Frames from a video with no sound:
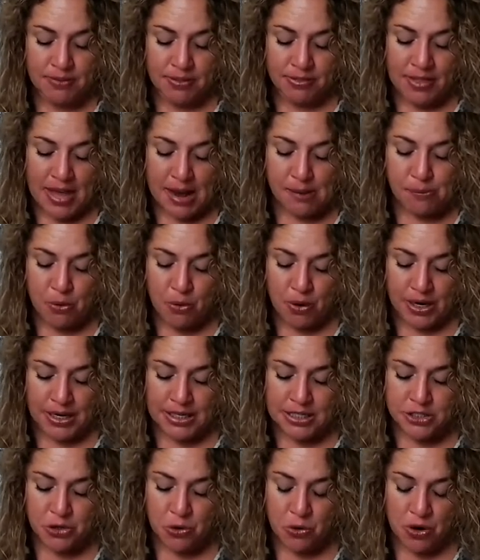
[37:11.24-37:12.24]
that
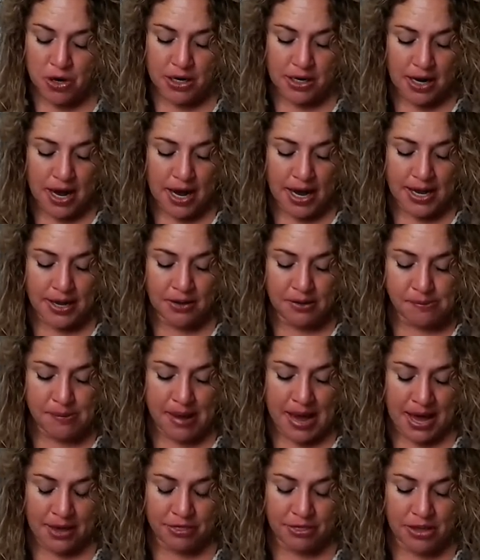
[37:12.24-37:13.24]
pointed toward Kyle
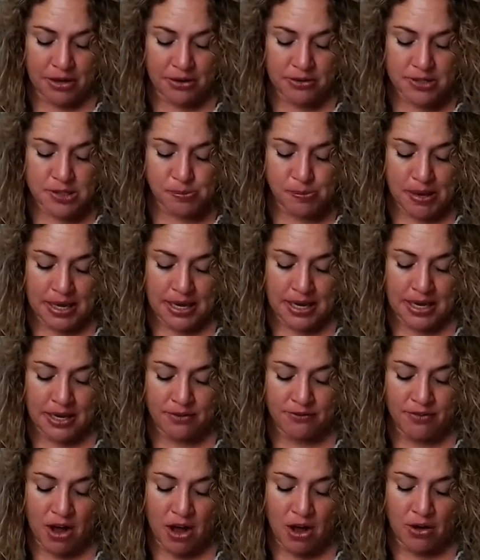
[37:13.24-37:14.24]
Matthews being
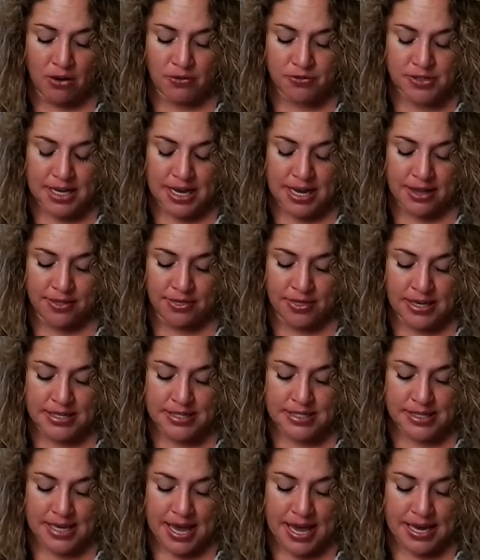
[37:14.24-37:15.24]
involved in
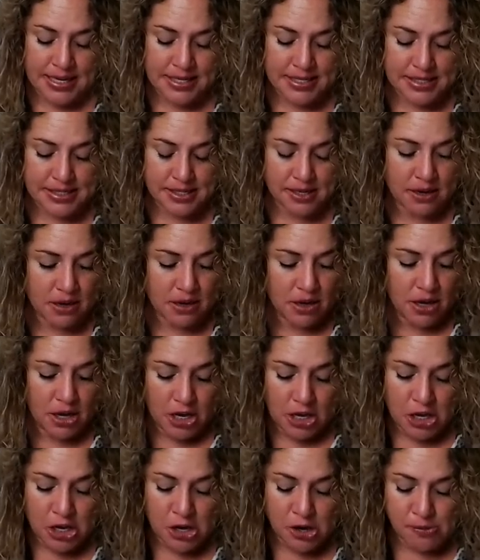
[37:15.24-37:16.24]
this case.
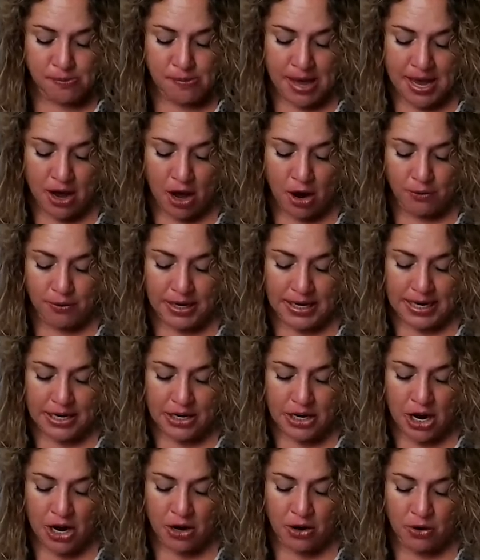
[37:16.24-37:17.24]
You may already
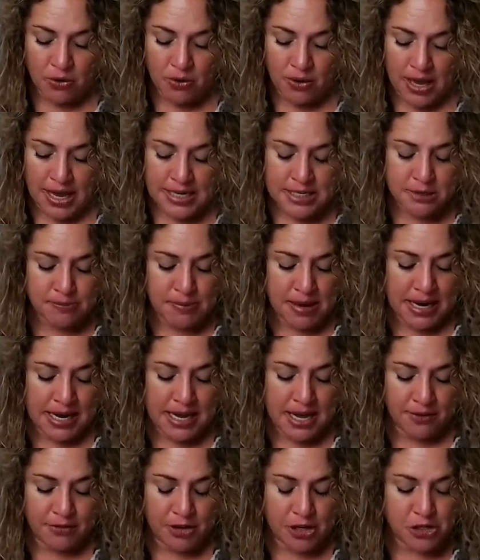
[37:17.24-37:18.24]
know, and
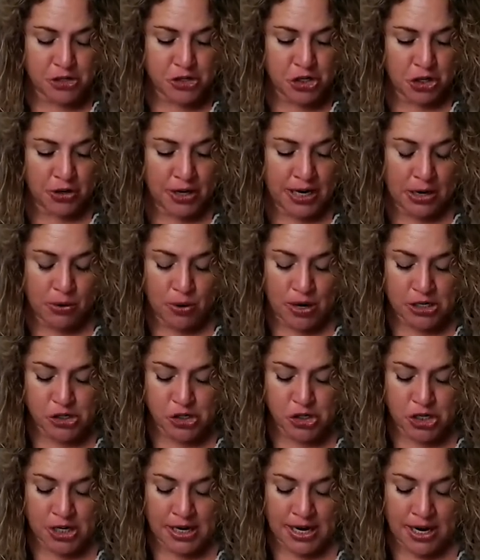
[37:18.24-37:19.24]
many of your jury
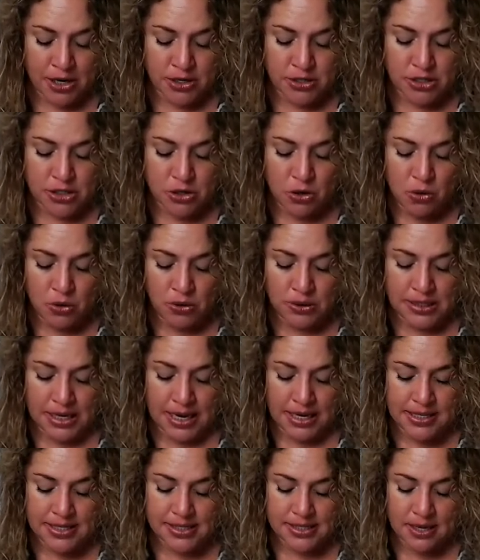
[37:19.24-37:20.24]
questionnaires told
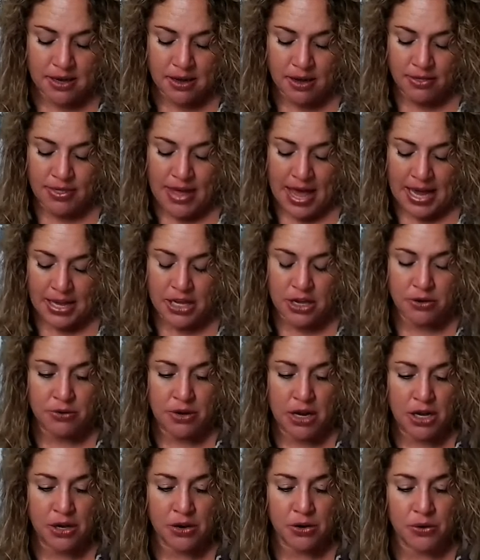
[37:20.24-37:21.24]
us that you
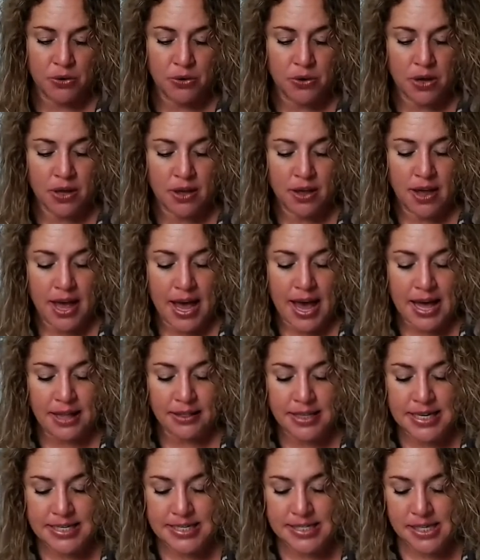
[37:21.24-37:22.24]
knew, at
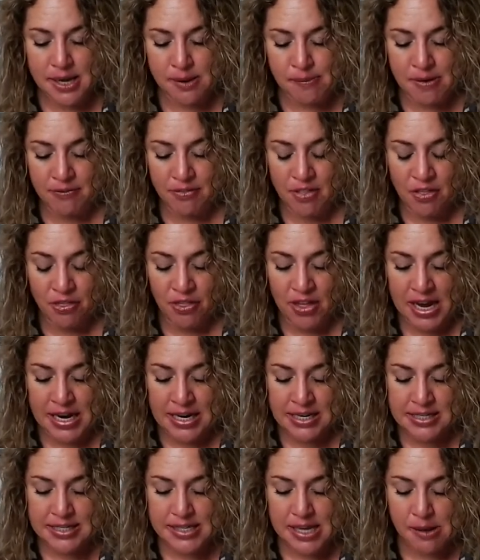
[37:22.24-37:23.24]
least some of the
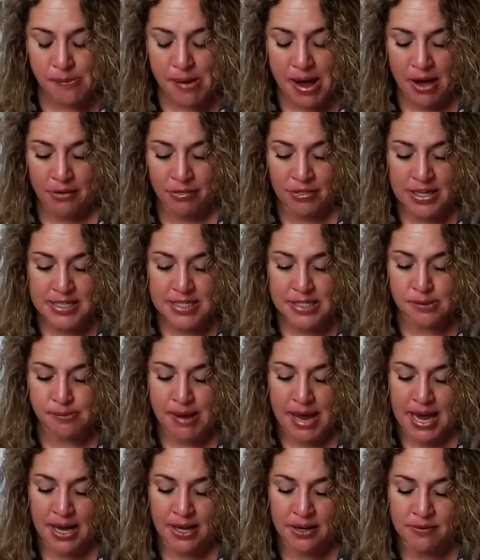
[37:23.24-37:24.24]
things about this
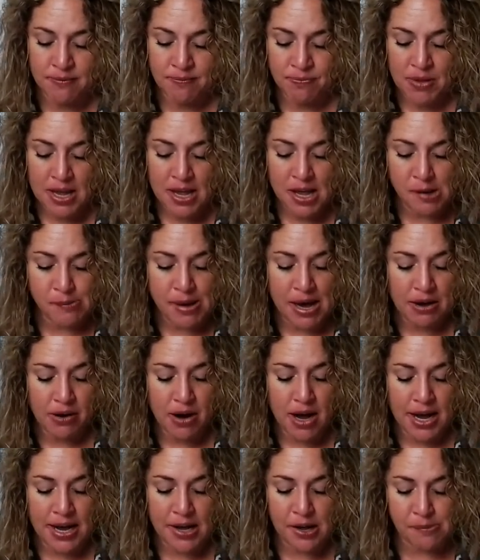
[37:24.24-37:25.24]
man, about
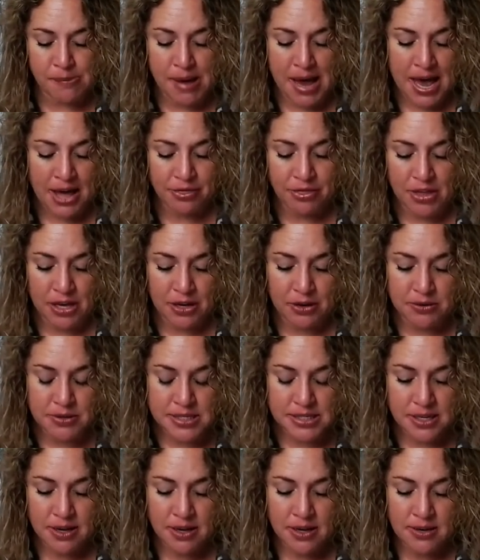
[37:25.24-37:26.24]
Kyle
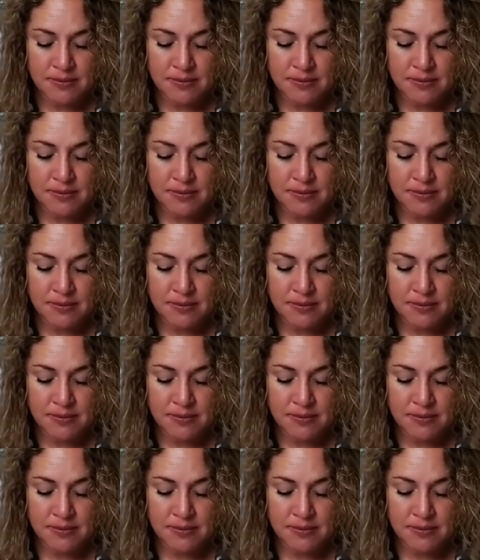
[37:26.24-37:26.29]
Matthews,